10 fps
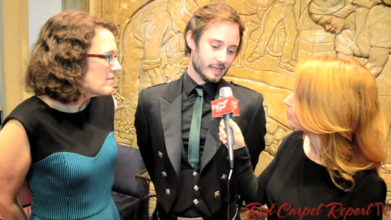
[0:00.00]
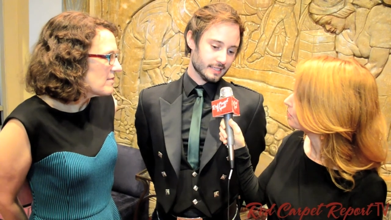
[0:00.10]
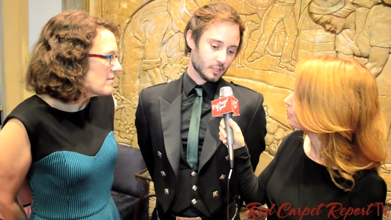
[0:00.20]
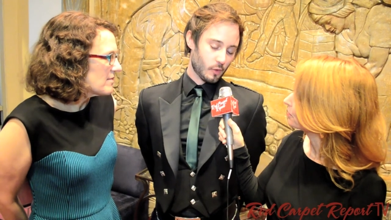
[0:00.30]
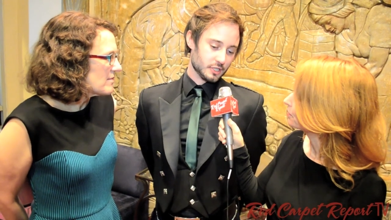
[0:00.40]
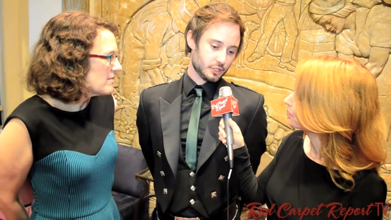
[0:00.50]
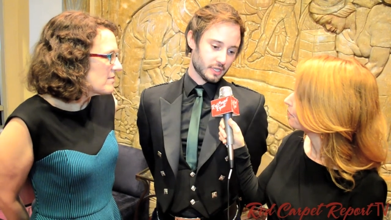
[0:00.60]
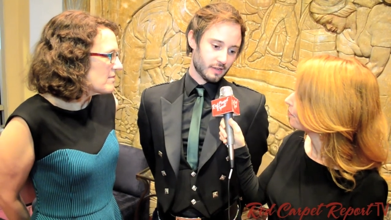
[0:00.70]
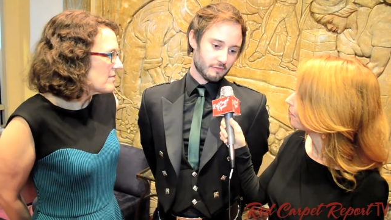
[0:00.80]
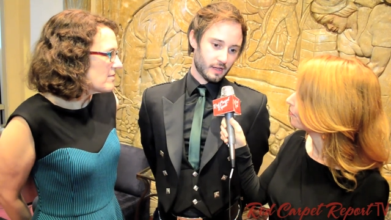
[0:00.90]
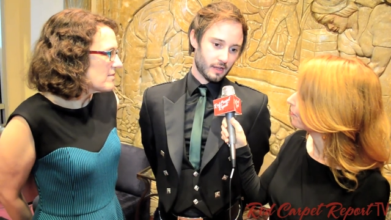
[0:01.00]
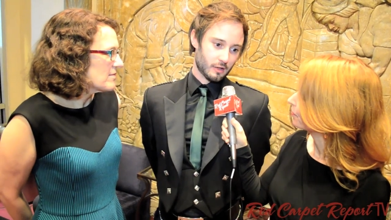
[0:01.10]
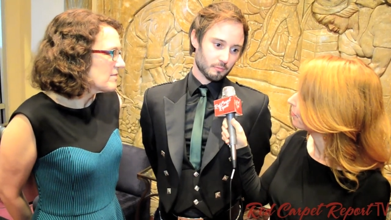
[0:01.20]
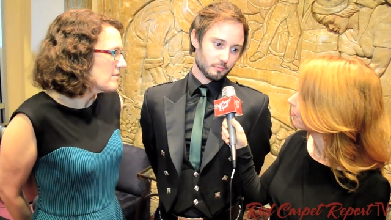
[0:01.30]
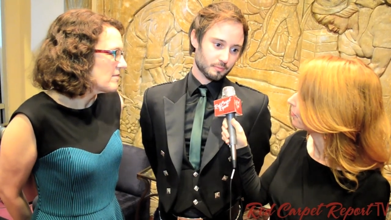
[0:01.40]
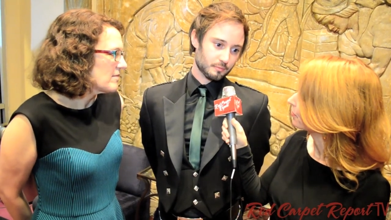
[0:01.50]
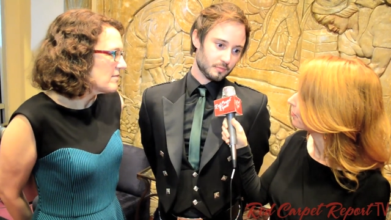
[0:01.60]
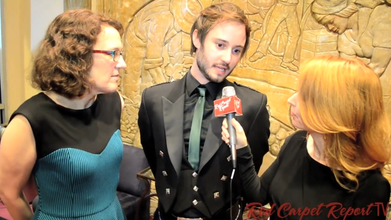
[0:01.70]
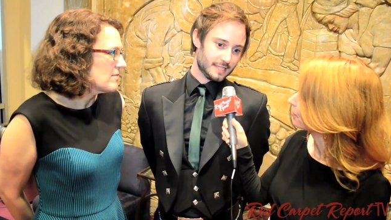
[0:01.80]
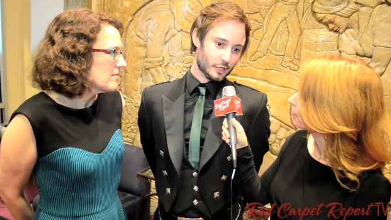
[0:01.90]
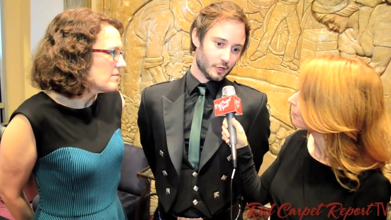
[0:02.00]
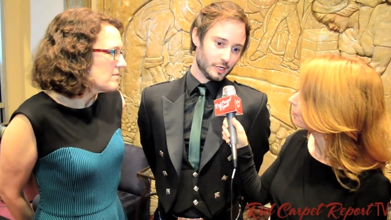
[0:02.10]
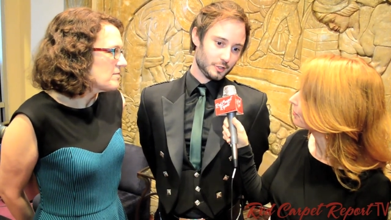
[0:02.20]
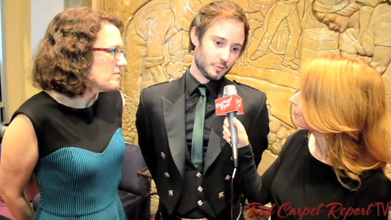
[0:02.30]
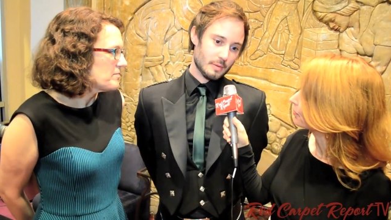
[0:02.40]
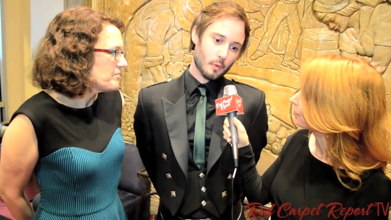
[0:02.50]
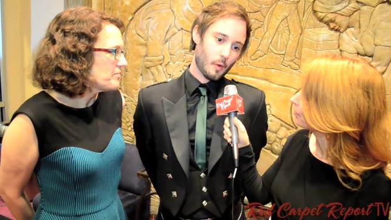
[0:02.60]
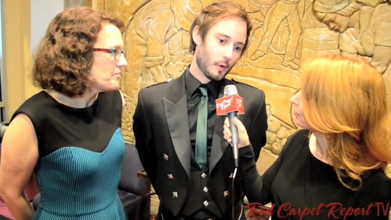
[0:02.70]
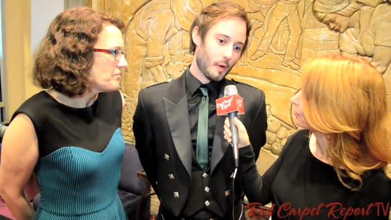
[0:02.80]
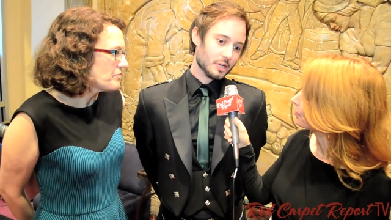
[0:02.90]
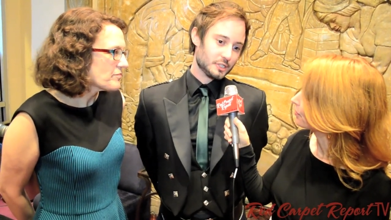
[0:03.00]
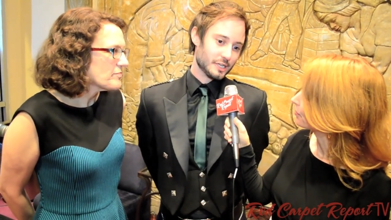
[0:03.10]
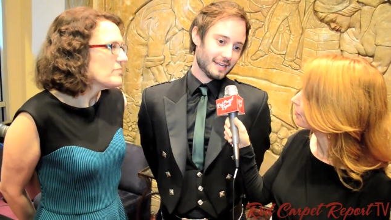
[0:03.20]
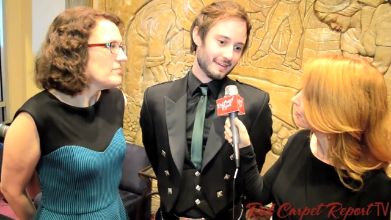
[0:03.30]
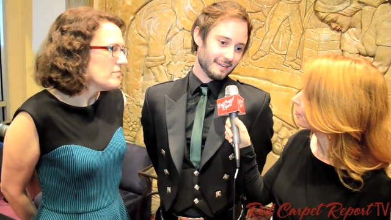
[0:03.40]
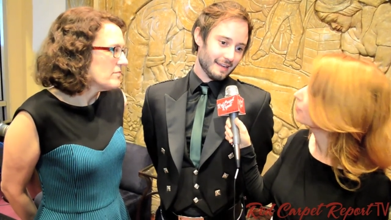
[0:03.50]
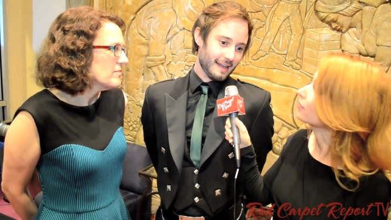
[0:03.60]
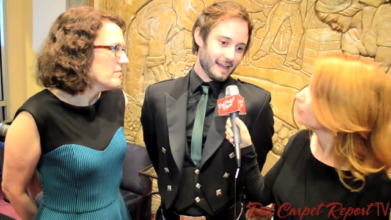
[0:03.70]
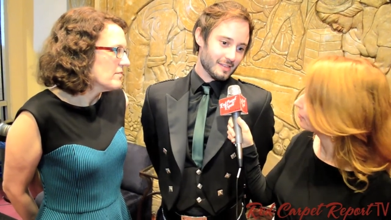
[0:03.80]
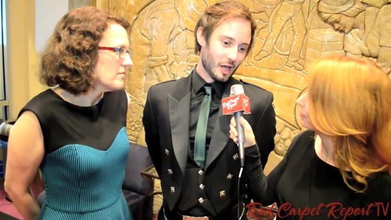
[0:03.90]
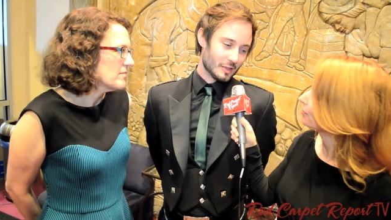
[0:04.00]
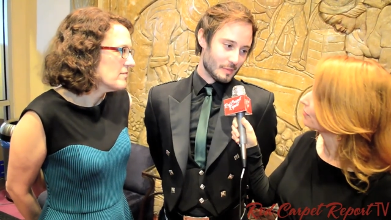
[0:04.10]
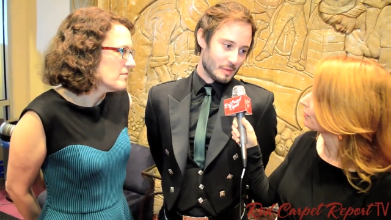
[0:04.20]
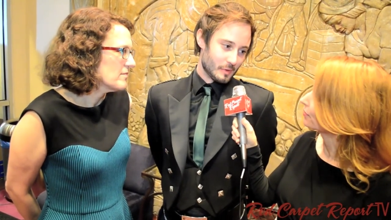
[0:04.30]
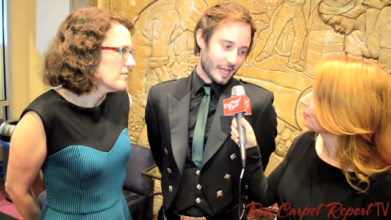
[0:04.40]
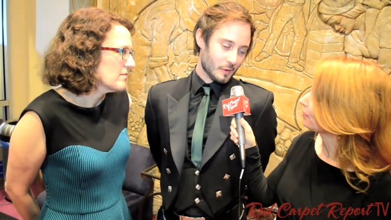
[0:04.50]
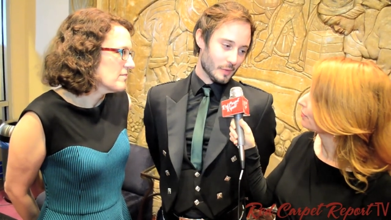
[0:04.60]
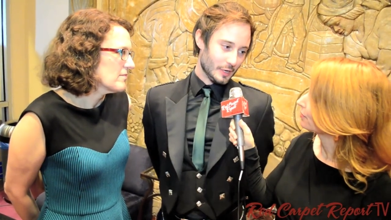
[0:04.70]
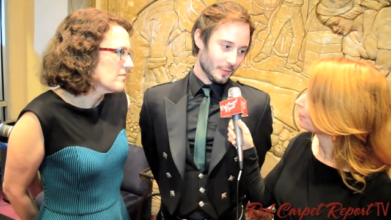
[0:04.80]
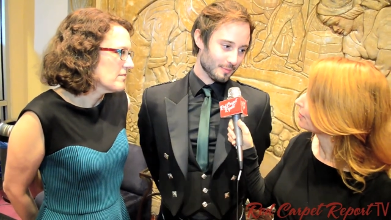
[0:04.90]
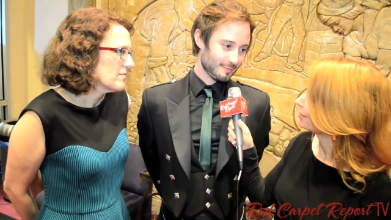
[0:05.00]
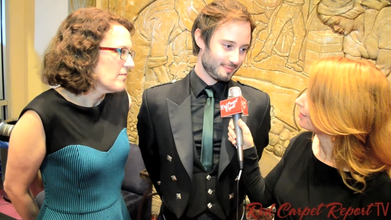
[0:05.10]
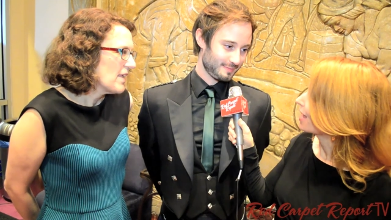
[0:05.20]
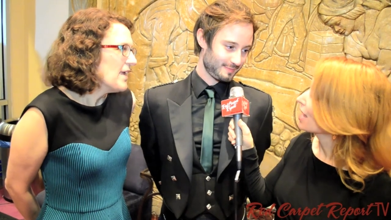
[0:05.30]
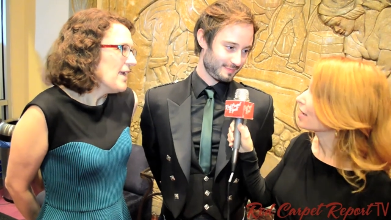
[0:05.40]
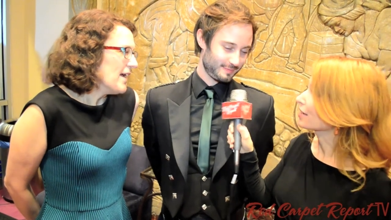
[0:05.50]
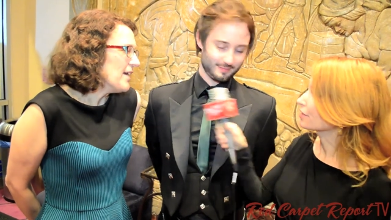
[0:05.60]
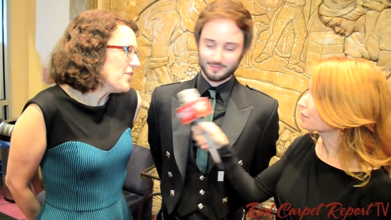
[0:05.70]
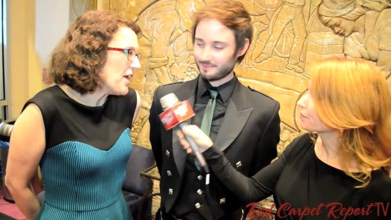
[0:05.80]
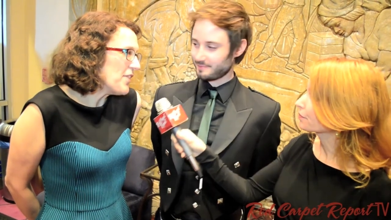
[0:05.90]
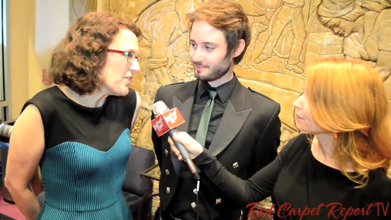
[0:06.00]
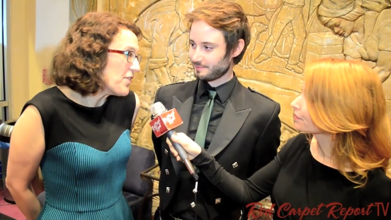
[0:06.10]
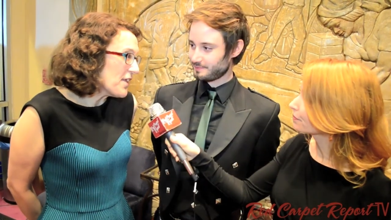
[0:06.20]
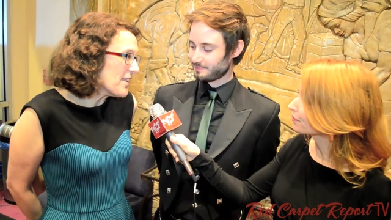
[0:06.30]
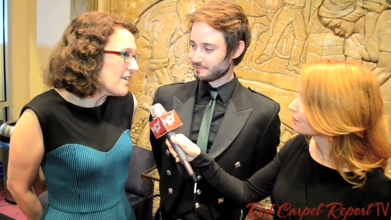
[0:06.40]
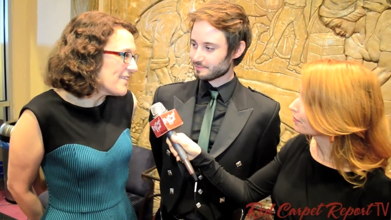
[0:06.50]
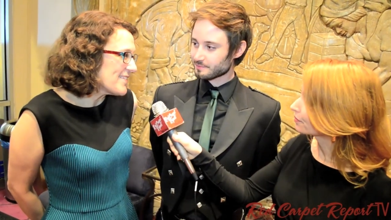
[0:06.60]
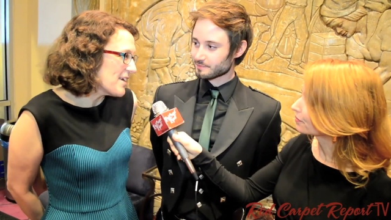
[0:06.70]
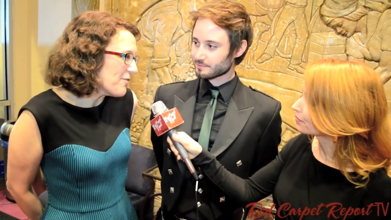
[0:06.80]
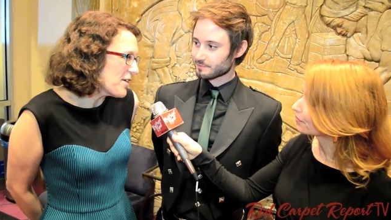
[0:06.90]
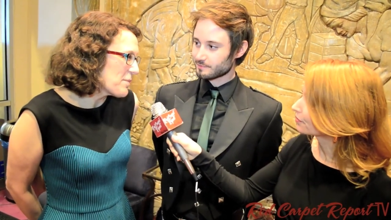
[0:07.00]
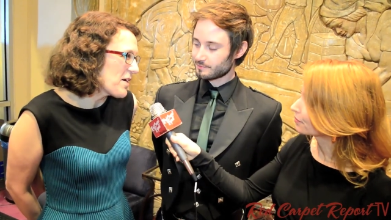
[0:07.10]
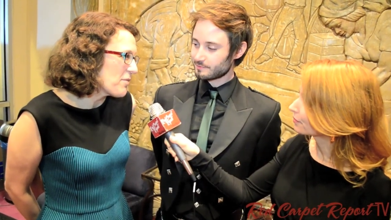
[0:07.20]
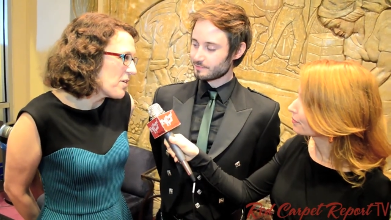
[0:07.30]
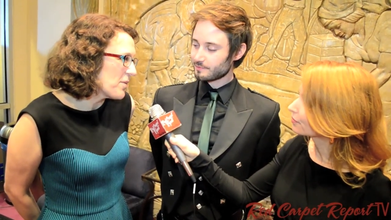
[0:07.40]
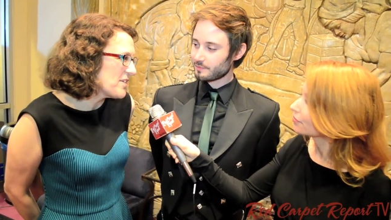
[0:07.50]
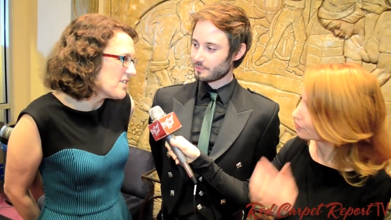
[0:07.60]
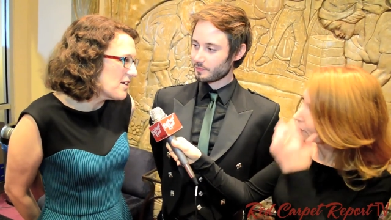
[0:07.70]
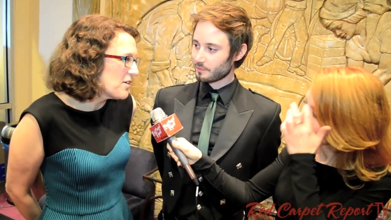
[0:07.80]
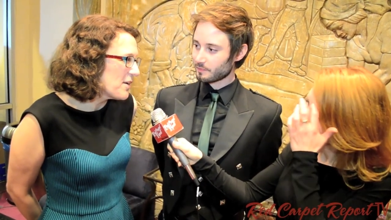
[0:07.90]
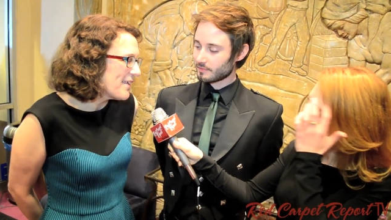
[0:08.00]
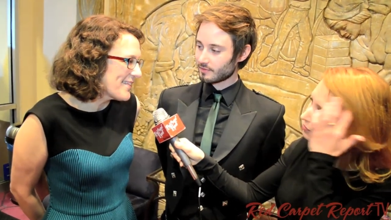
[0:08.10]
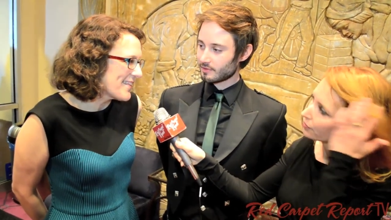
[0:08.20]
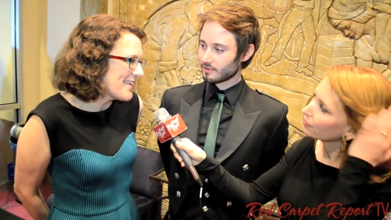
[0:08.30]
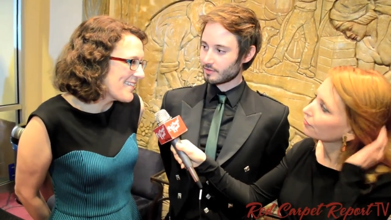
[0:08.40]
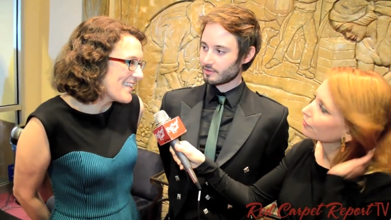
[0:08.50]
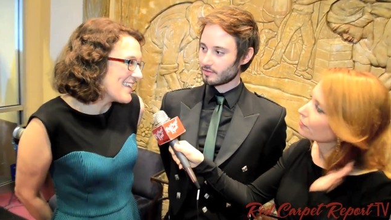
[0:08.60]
Speaker 1: it's a question of uh, is it good and do people want to watch it? And luckily, people like what we do. I,
Speaker 2: th- I think the thing that is different about what we do is is the